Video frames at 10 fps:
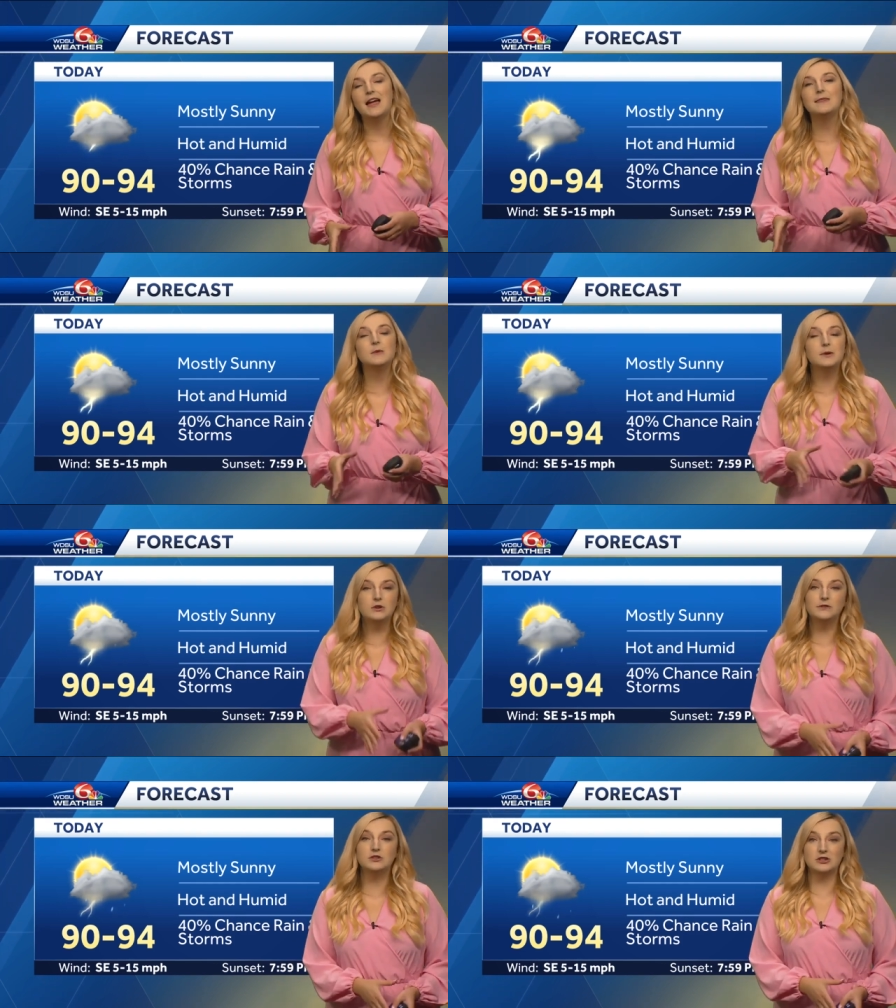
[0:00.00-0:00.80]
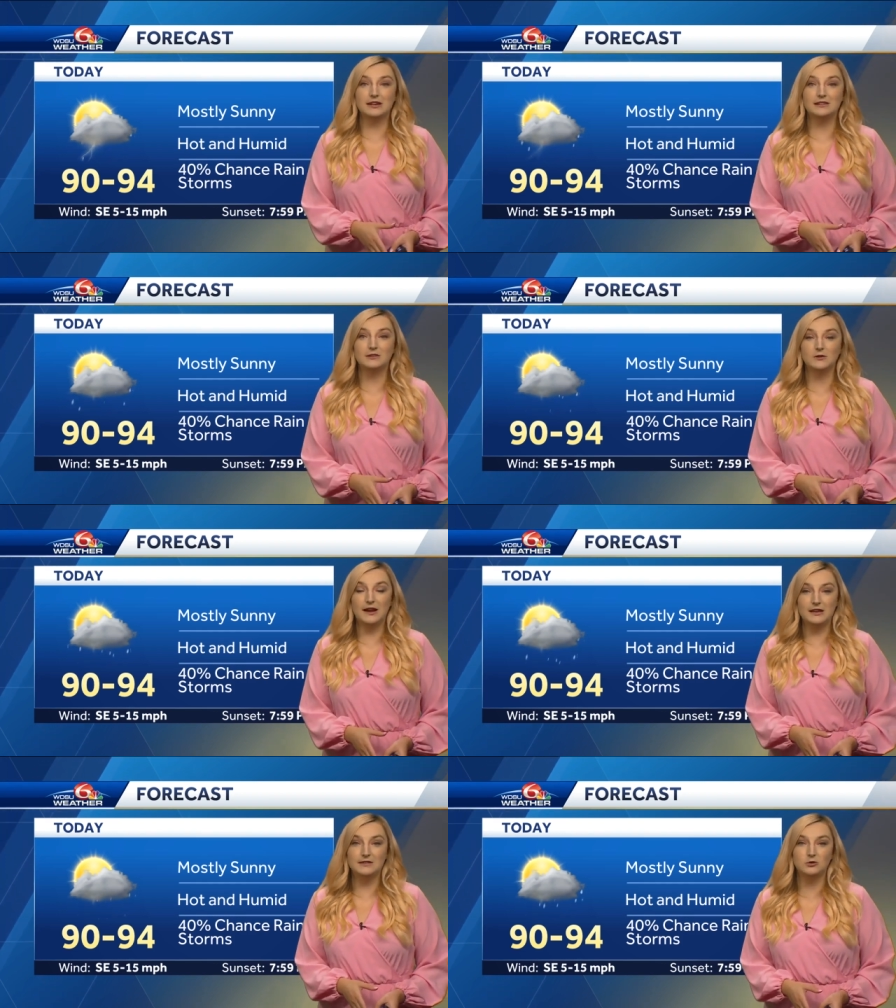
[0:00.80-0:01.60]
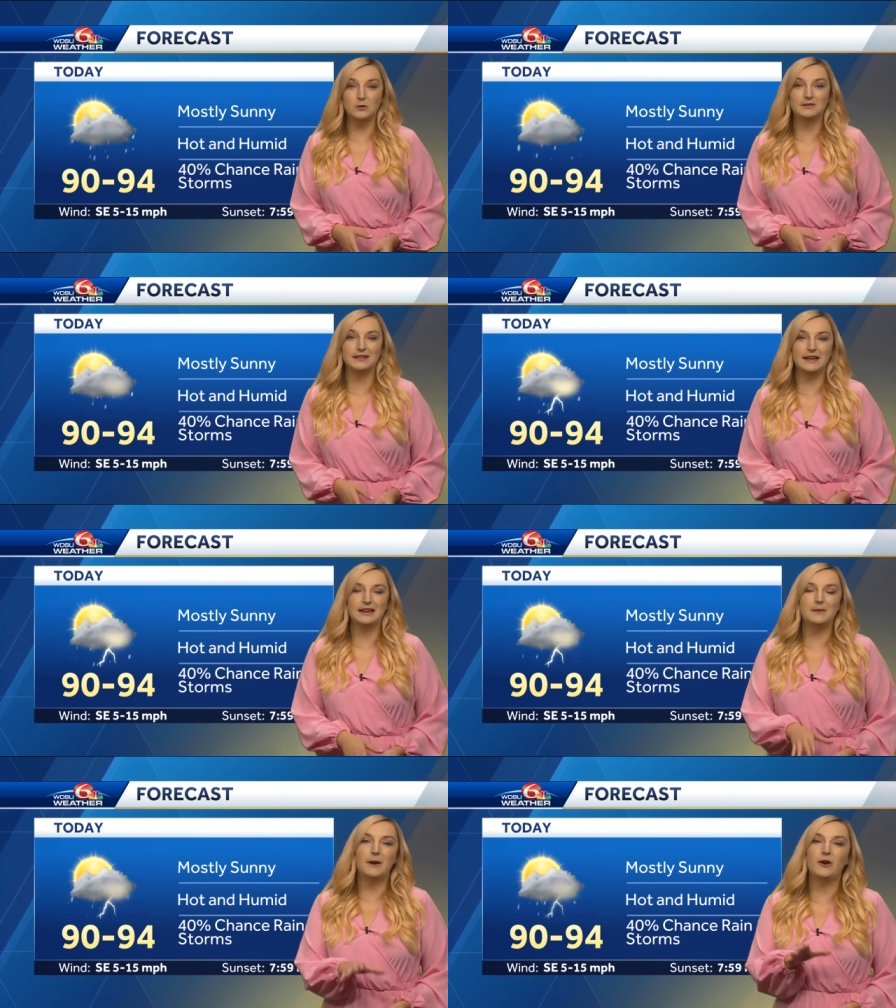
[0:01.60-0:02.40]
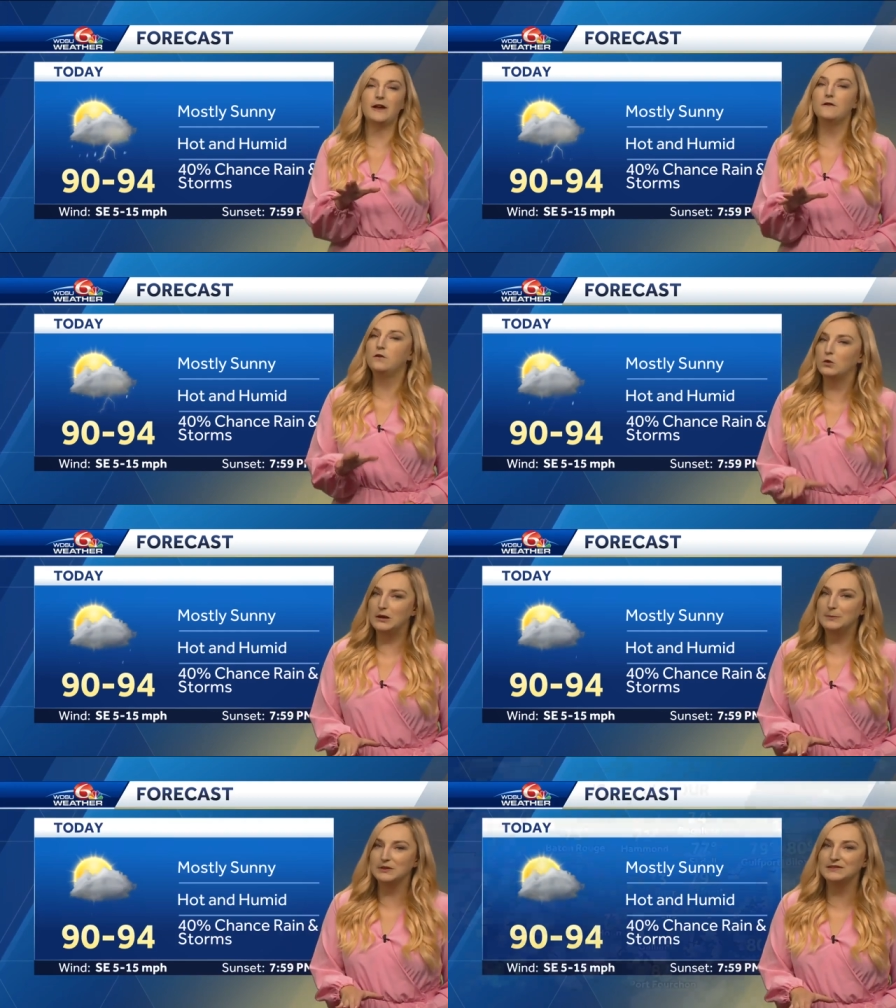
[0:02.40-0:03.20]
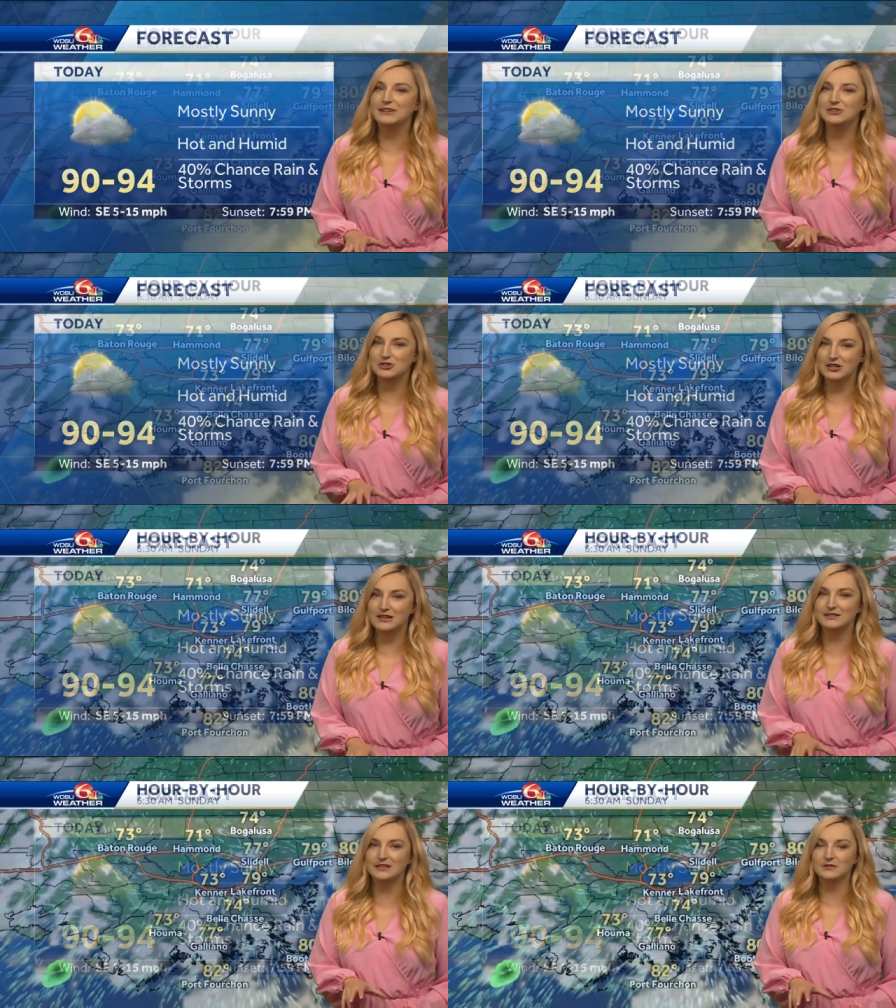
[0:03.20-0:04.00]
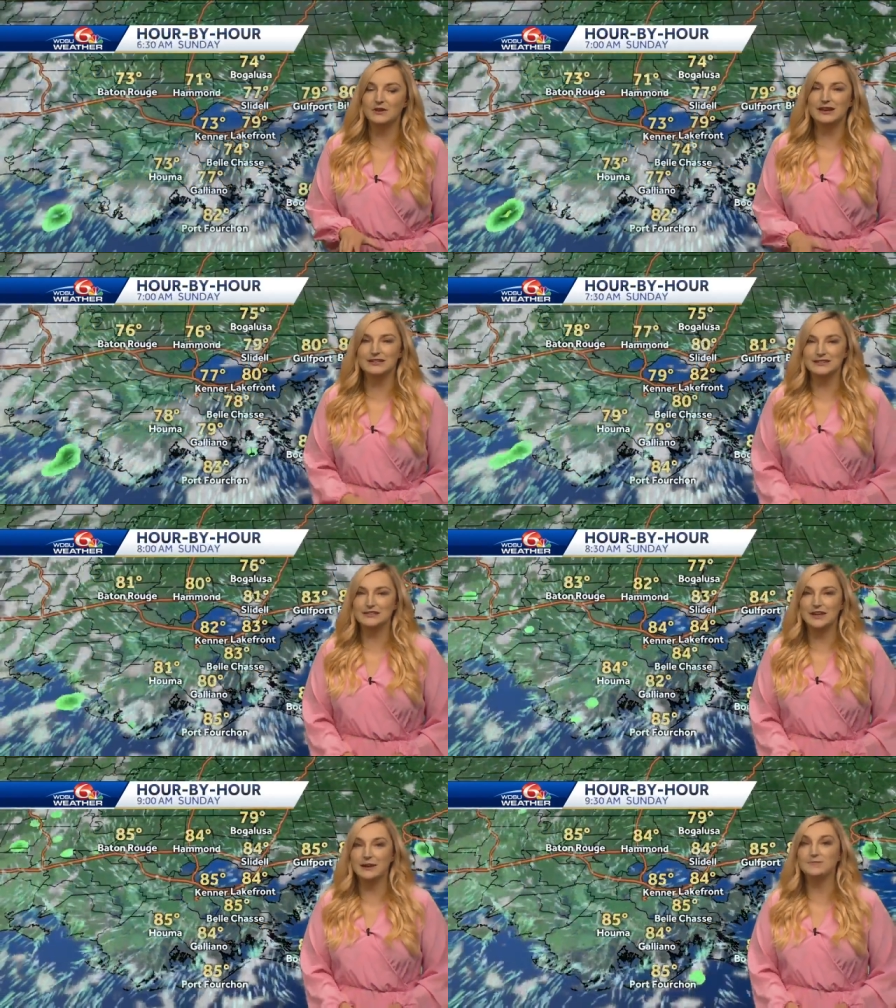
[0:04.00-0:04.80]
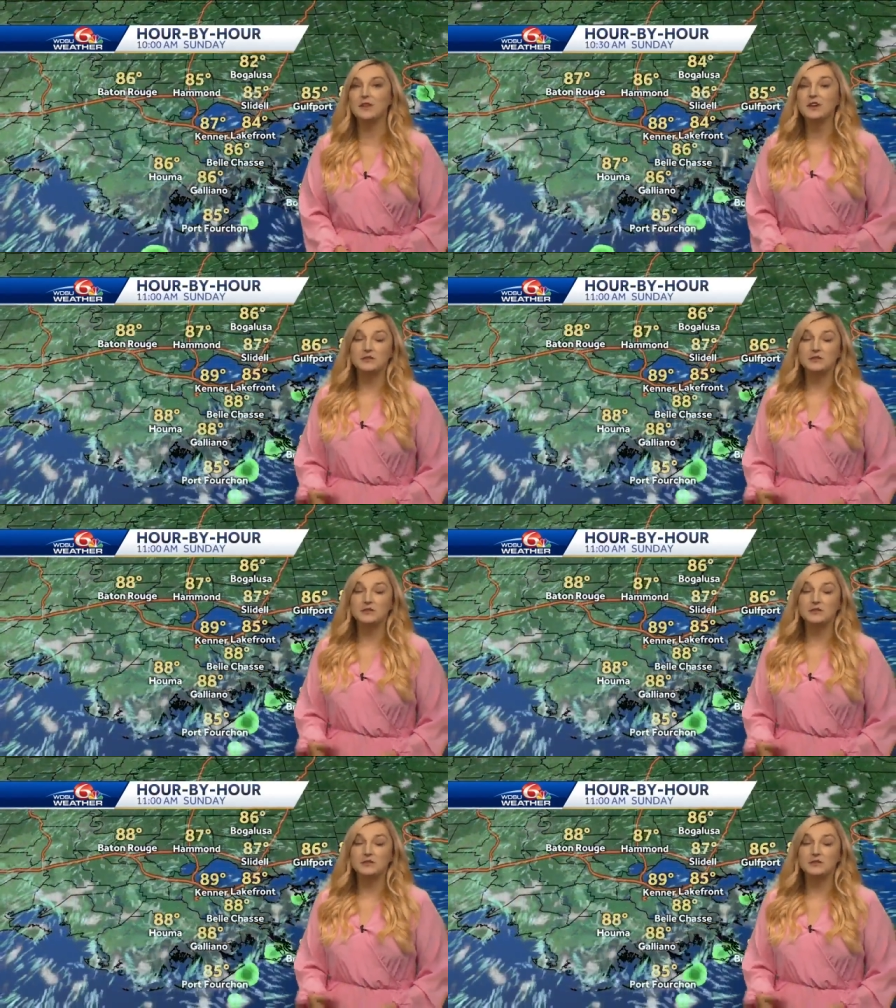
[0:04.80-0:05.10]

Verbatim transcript: And then we do have a chance of rain and storms again, about a 40% chance of rain today.